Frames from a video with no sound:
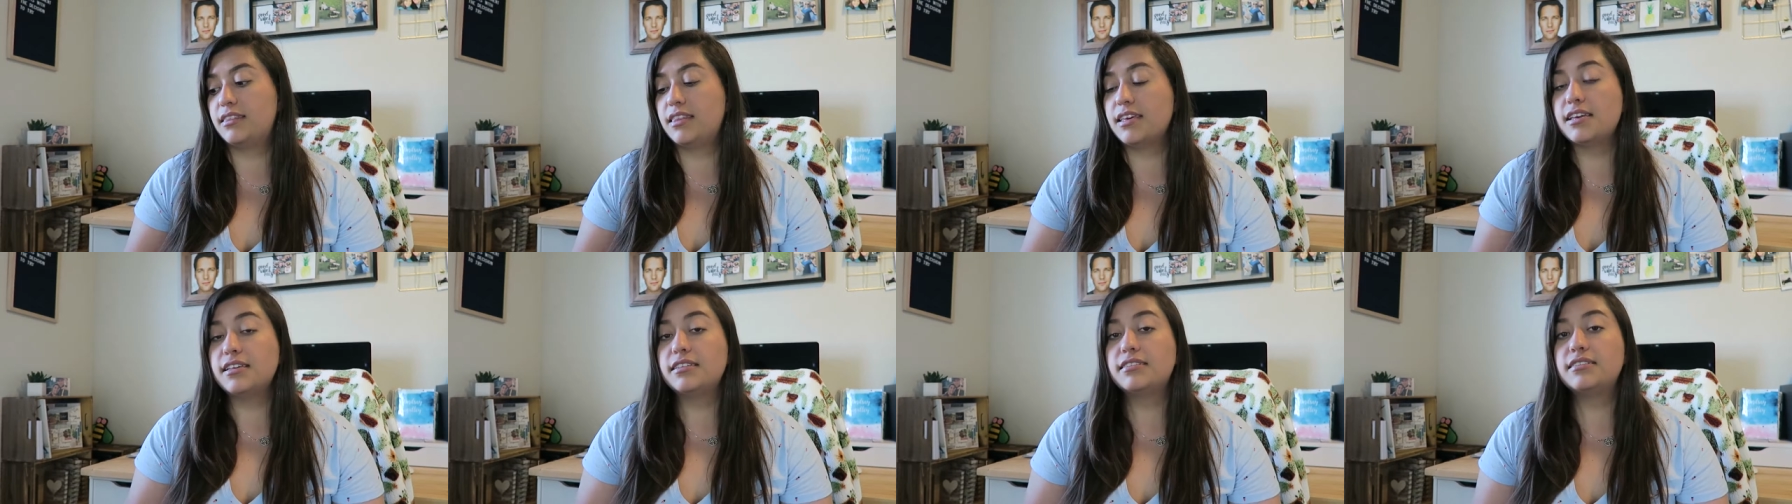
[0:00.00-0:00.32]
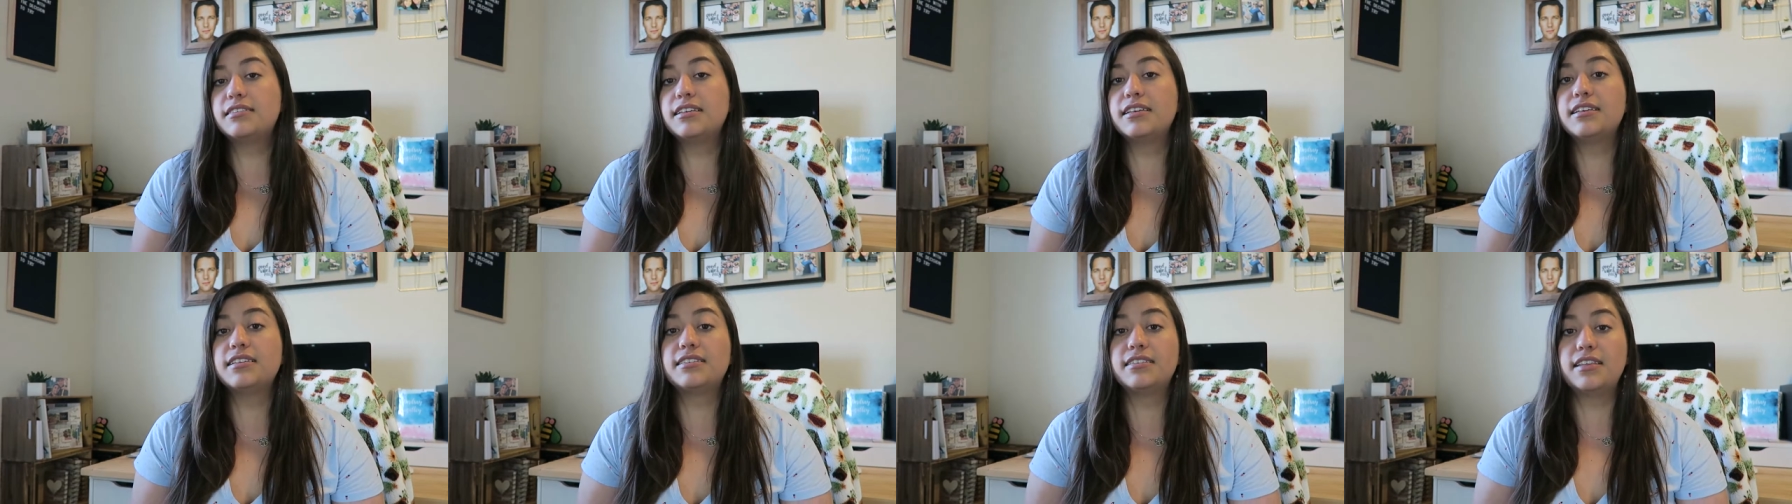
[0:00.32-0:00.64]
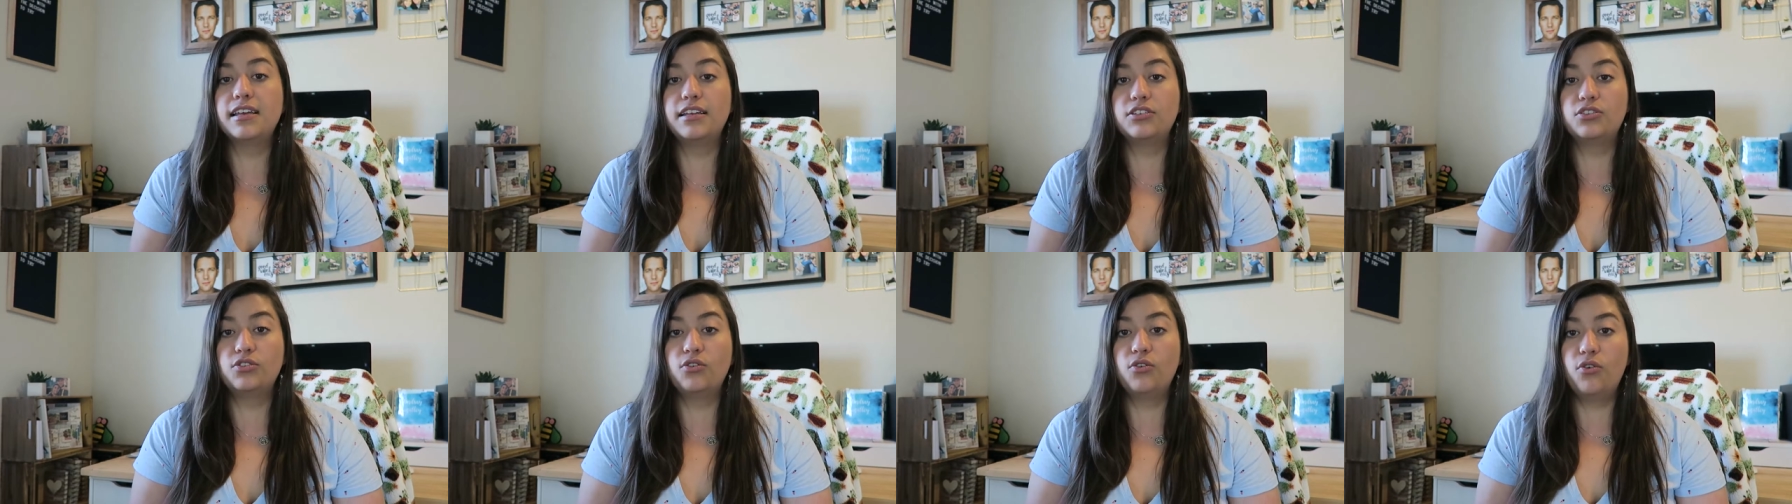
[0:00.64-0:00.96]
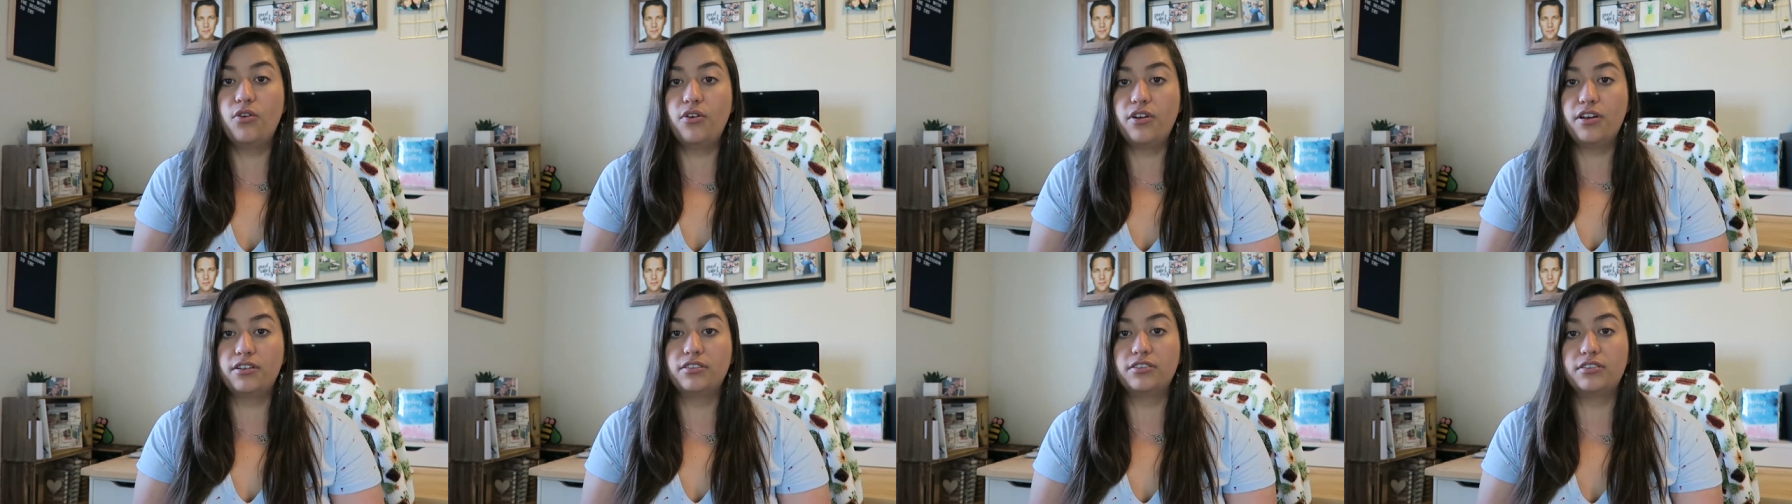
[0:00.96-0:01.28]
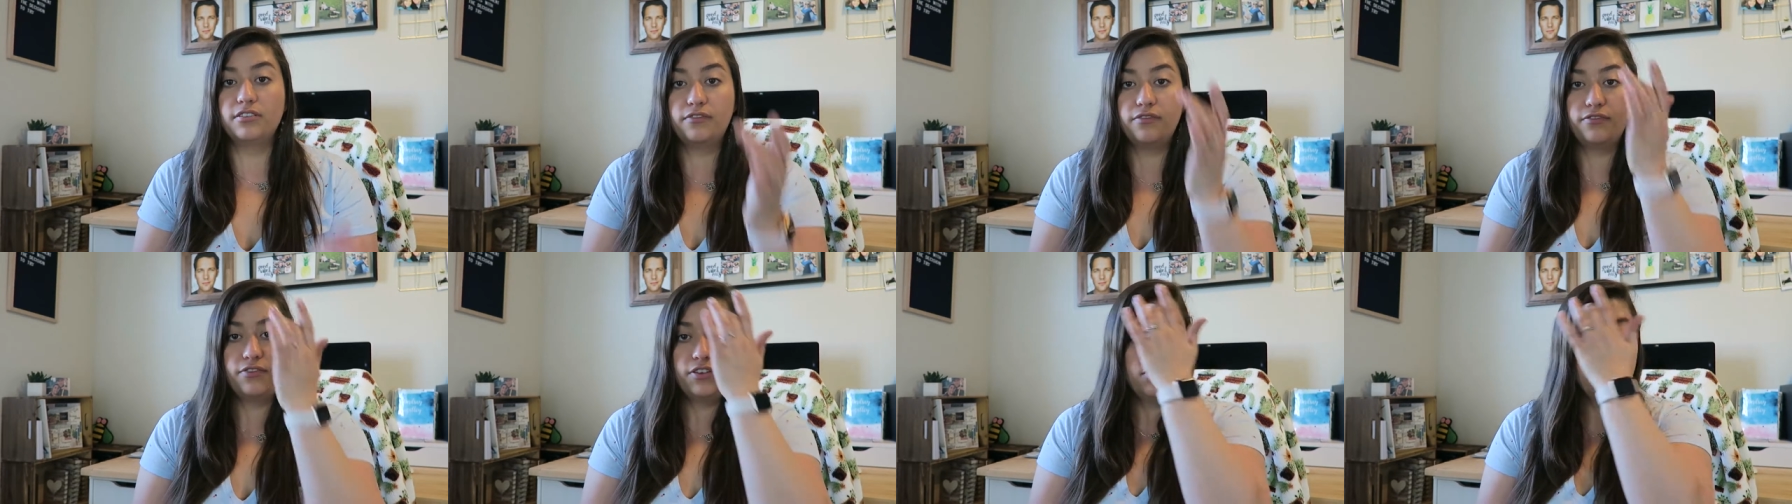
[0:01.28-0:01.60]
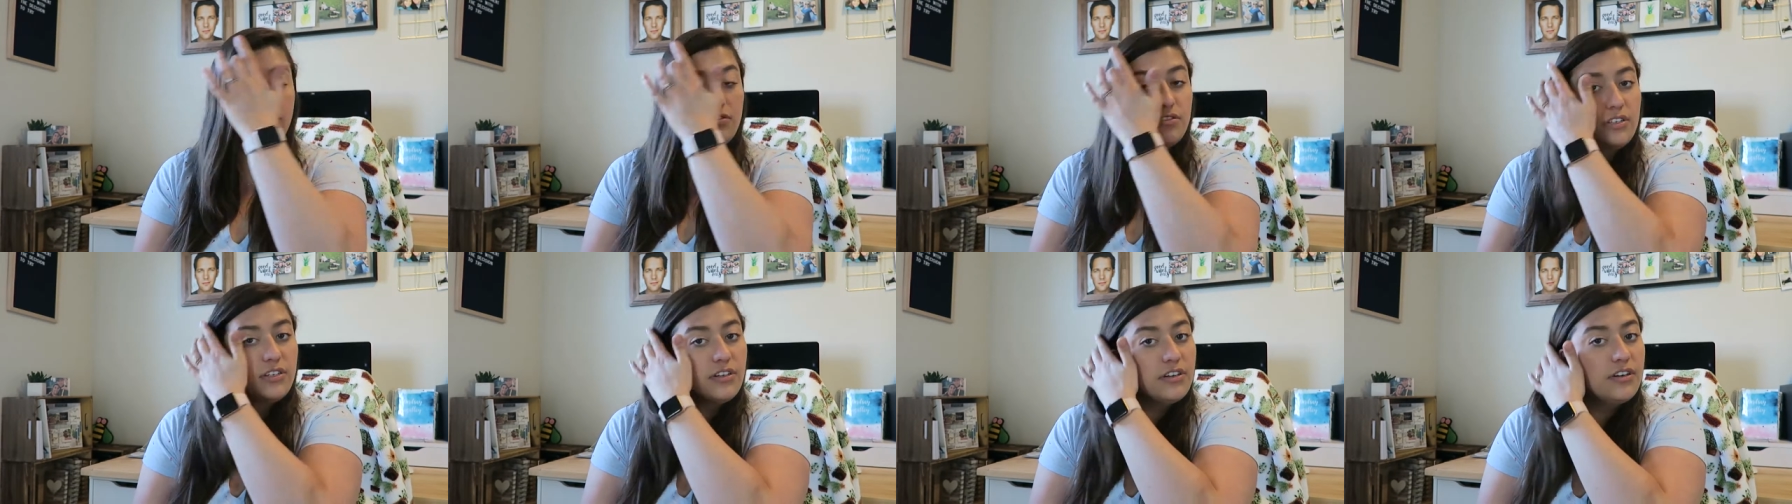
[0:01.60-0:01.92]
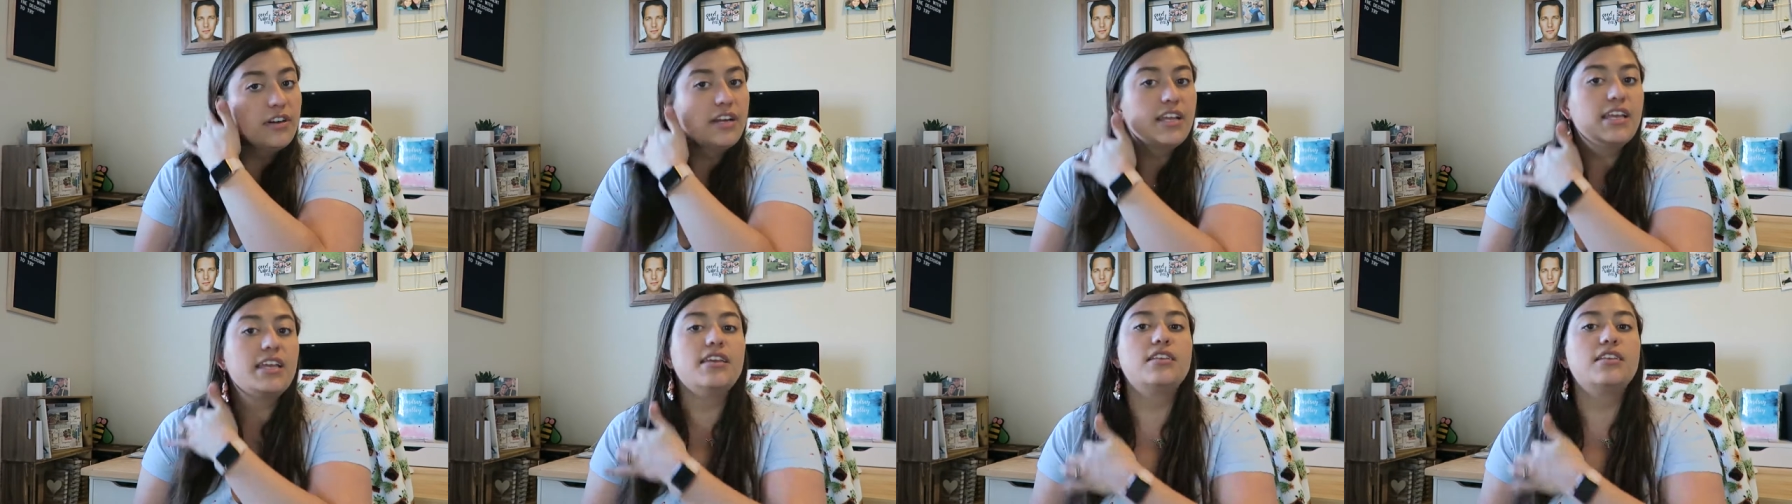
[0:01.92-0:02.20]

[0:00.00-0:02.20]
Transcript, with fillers: this essential oil diffuser